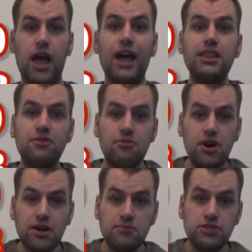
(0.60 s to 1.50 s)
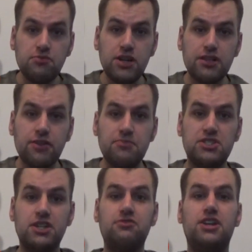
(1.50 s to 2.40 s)
Hello and welcome to another
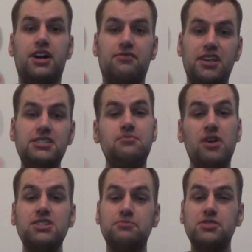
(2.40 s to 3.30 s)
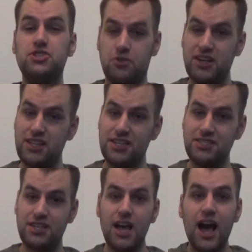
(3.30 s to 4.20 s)
episode of Is It Possible to Drink
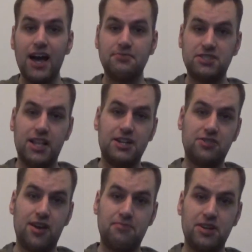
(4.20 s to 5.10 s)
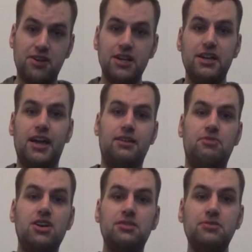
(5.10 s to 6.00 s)
This? I am Slasher Raptor, and
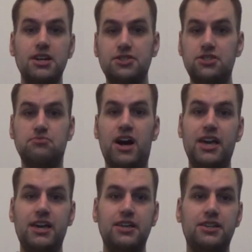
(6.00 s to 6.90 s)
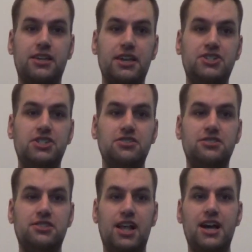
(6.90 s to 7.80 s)
welcome to my kitchen
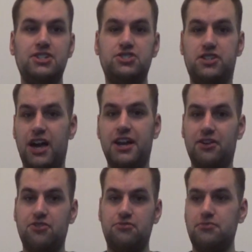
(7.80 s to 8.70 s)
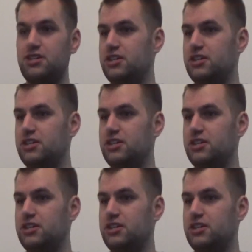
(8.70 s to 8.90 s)
/ dining room.